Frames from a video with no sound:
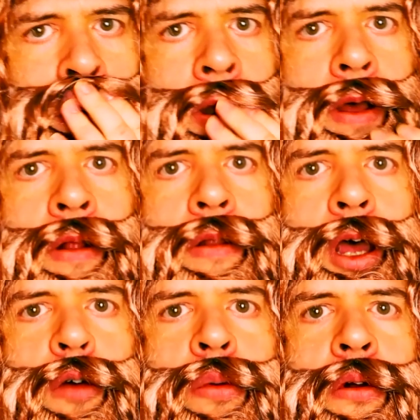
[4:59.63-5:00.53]
And
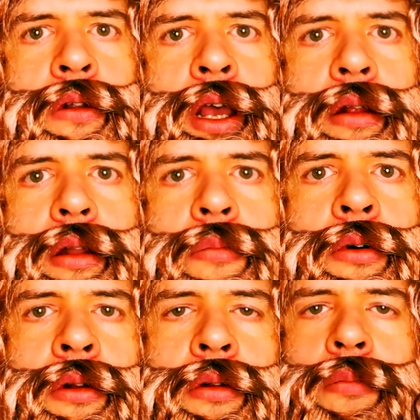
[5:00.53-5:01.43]
I pulled
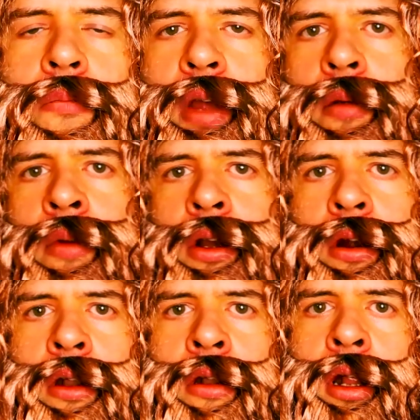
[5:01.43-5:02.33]
back the
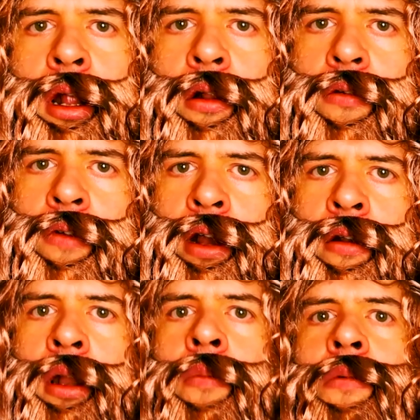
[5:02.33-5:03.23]
curtain, and I looked
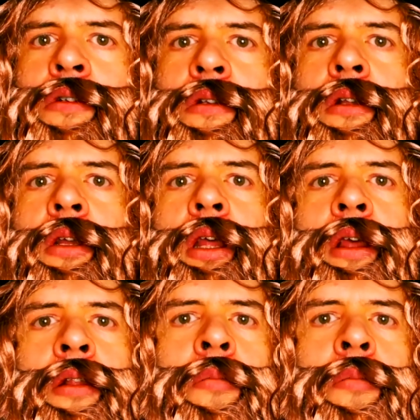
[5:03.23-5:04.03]
around, and it was the